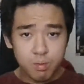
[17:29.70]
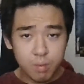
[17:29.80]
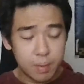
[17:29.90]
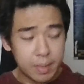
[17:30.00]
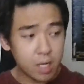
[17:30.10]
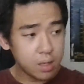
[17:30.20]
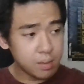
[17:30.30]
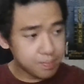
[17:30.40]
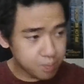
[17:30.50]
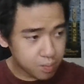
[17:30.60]
Bye-bye.
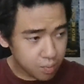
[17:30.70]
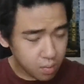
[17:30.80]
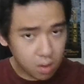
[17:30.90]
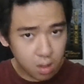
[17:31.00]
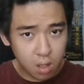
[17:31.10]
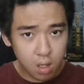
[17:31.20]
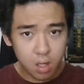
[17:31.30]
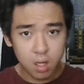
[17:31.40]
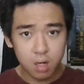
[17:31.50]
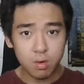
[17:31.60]

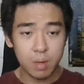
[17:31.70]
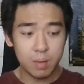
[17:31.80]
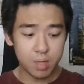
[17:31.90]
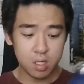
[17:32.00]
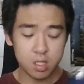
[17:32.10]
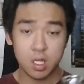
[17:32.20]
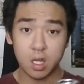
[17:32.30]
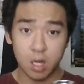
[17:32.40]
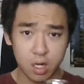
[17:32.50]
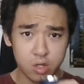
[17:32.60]
Remember to stay
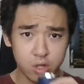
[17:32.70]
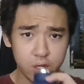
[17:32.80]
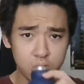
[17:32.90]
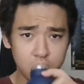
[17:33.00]
hydrated.